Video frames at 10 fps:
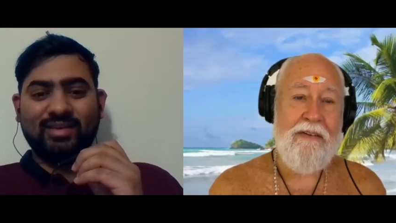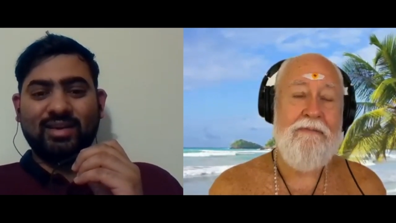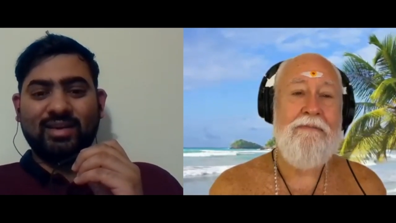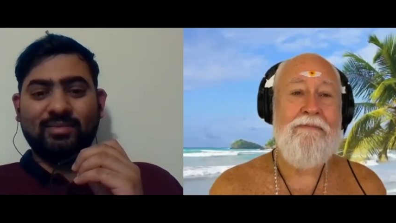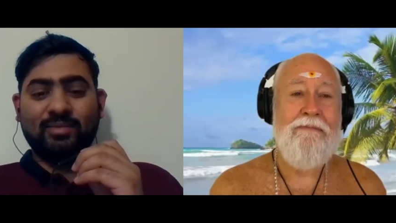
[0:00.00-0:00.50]

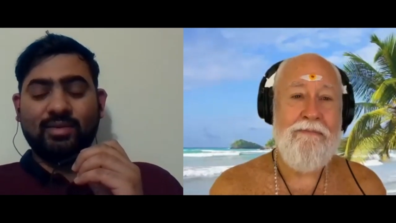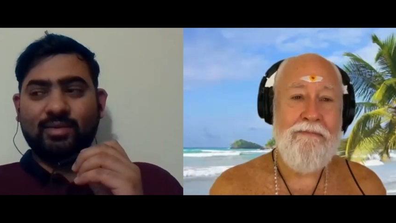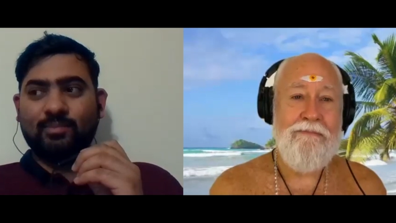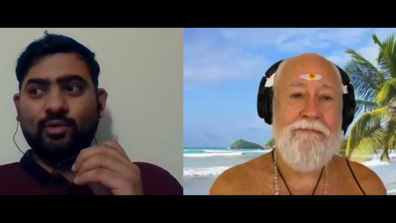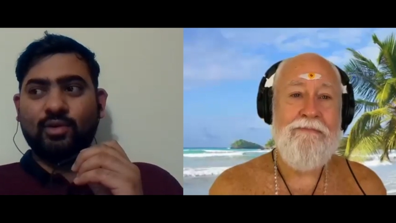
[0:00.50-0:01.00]
Speaker 1: and
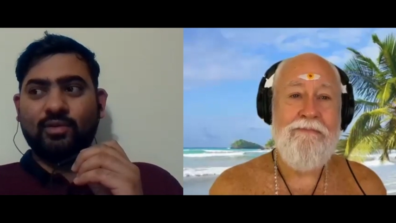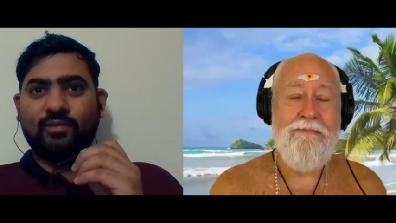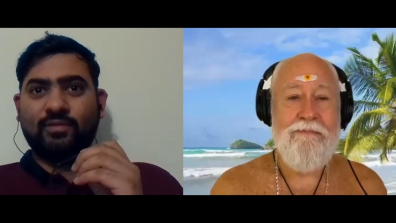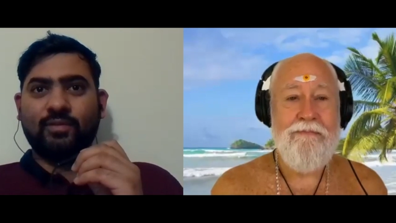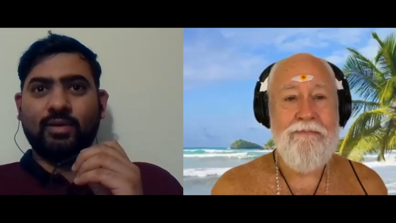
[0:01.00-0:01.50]

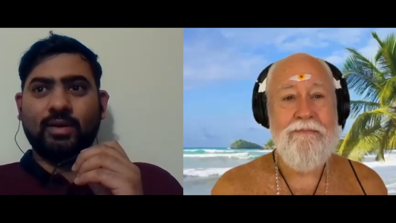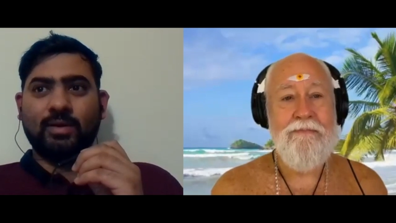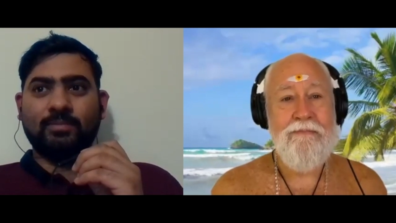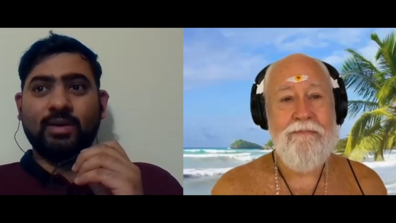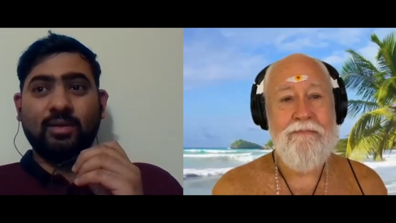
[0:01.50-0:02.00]
more of
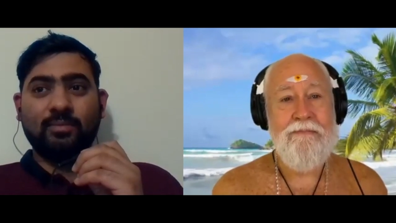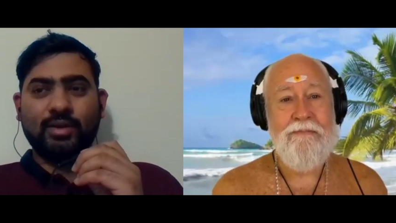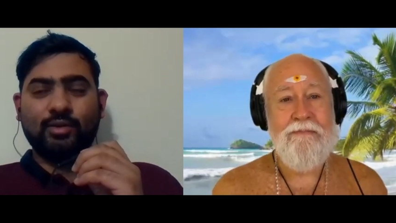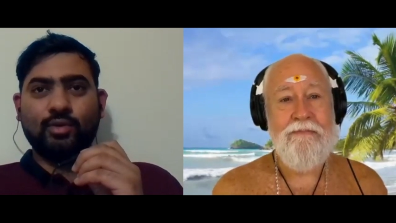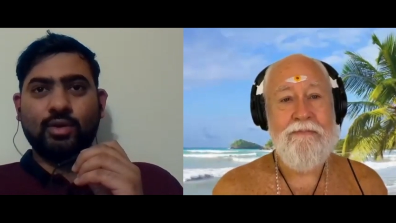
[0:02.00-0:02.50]
uh,
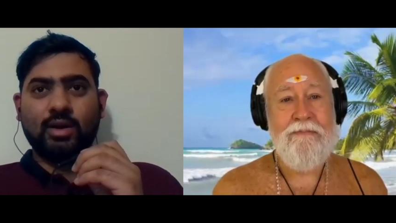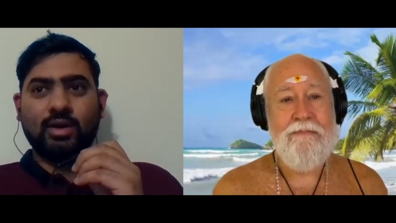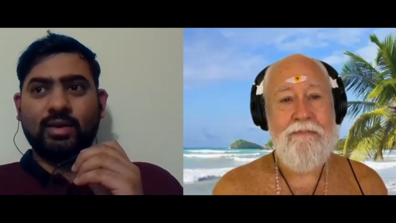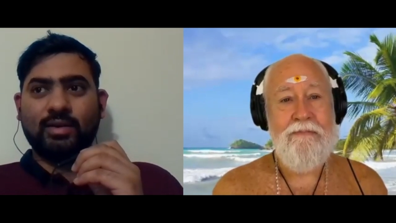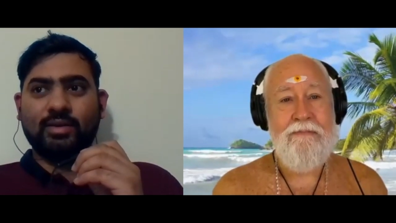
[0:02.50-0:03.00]
karma
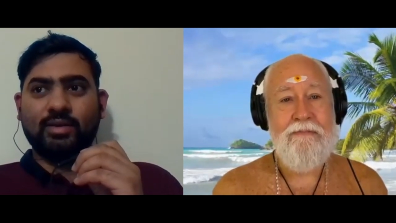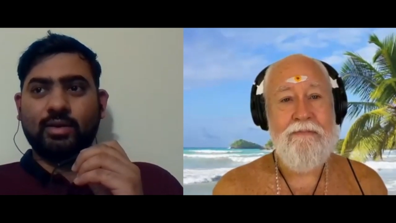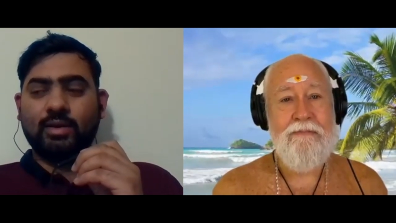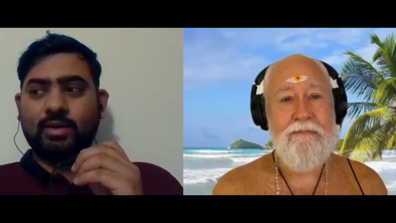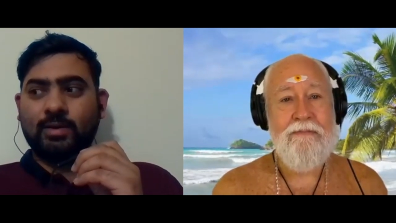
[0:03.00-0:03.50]
yoga and
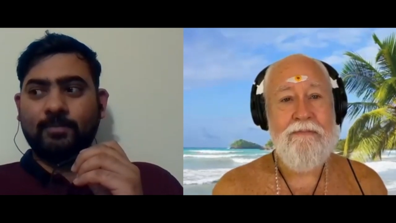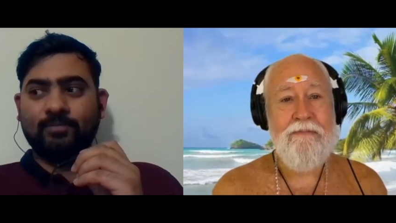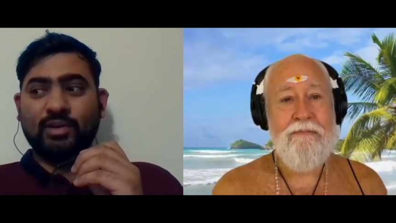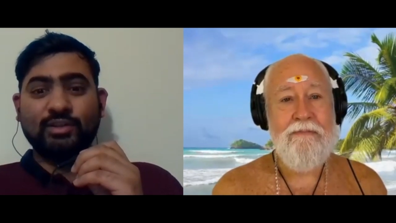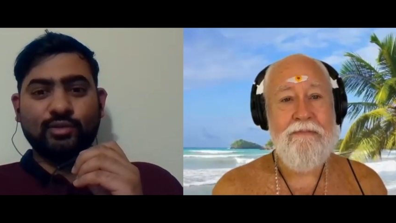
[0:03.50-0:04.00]

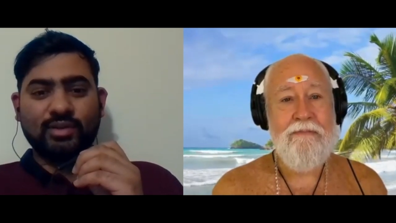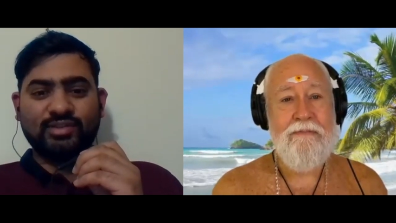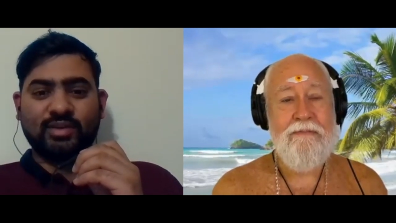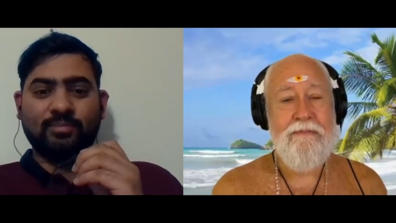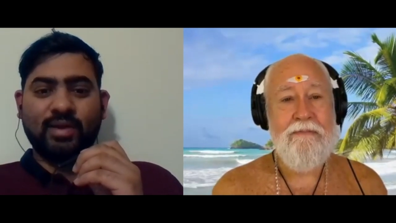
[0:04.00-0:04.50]
um,
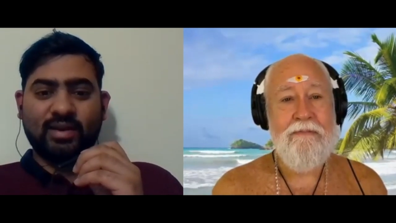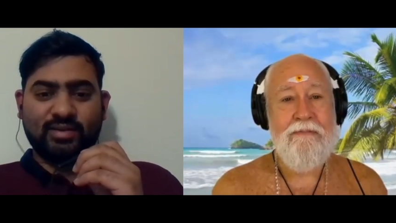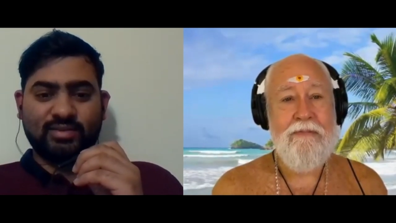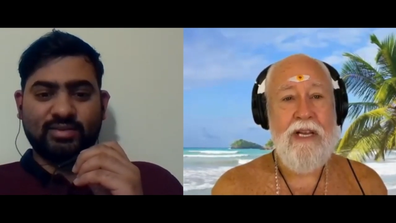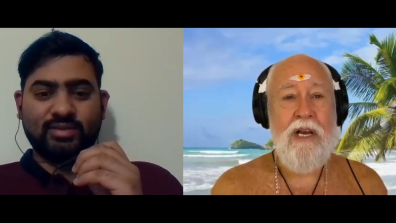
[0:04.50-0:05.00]
ritualistic
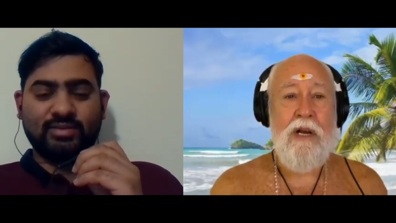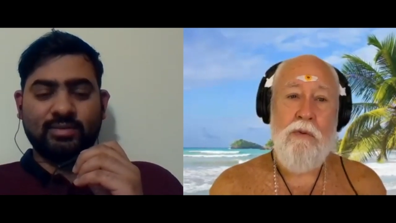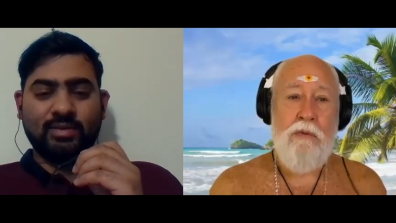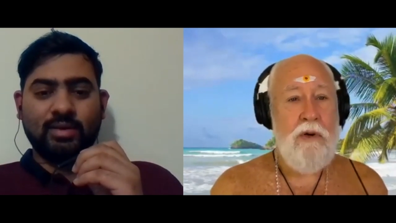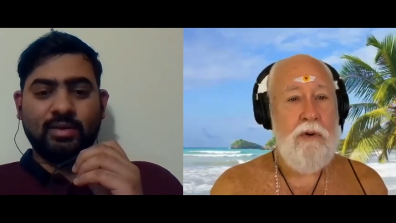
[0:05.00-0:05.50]
practices.
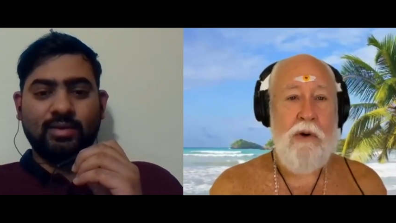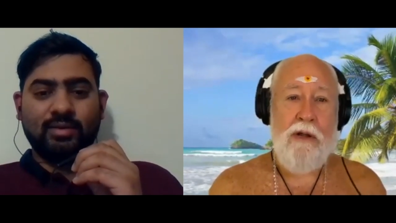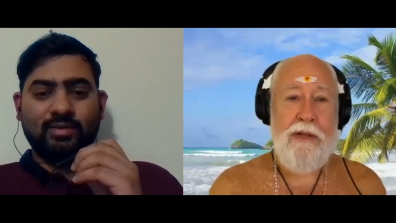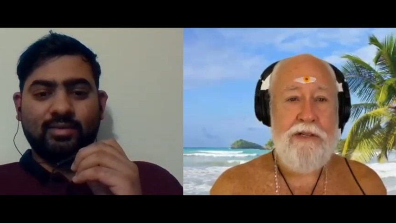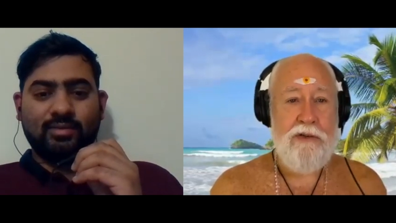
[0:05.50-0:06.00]
Speaker 2: Well,
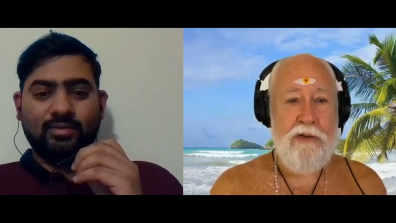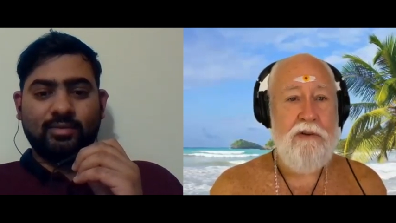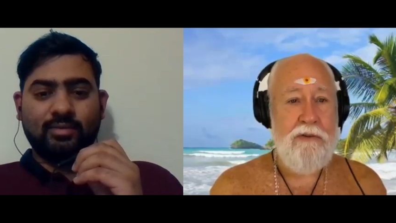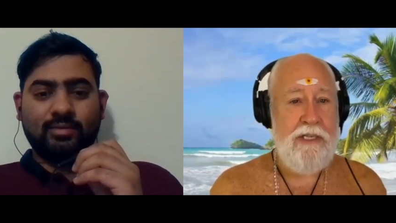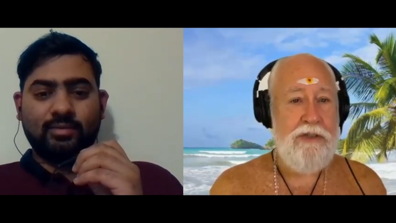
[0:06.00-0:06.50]
that's
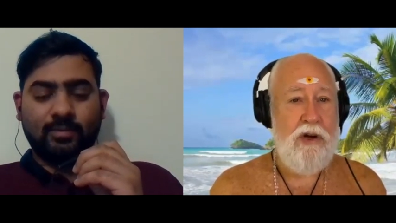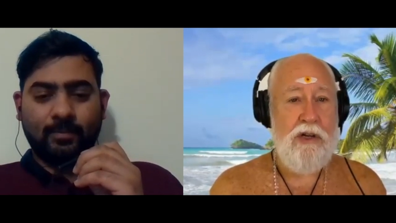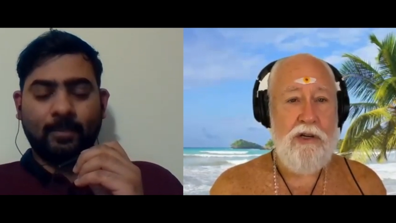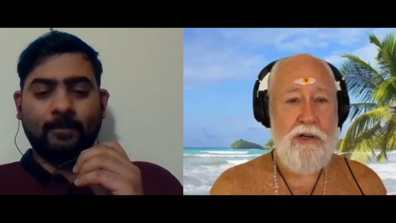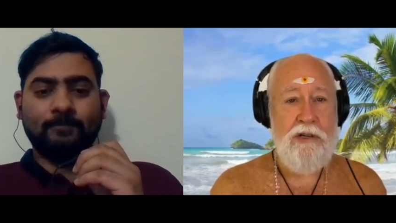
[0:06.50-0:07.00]
all. It's all
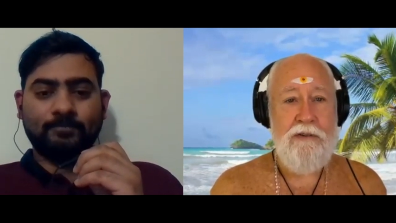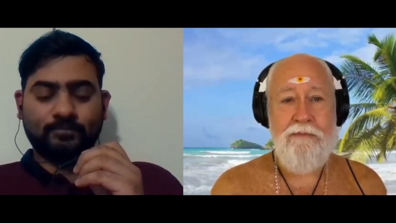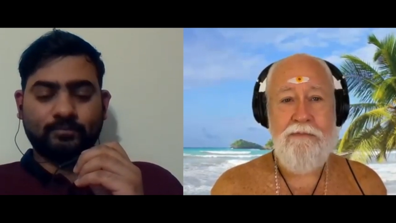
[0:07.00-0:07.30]
good.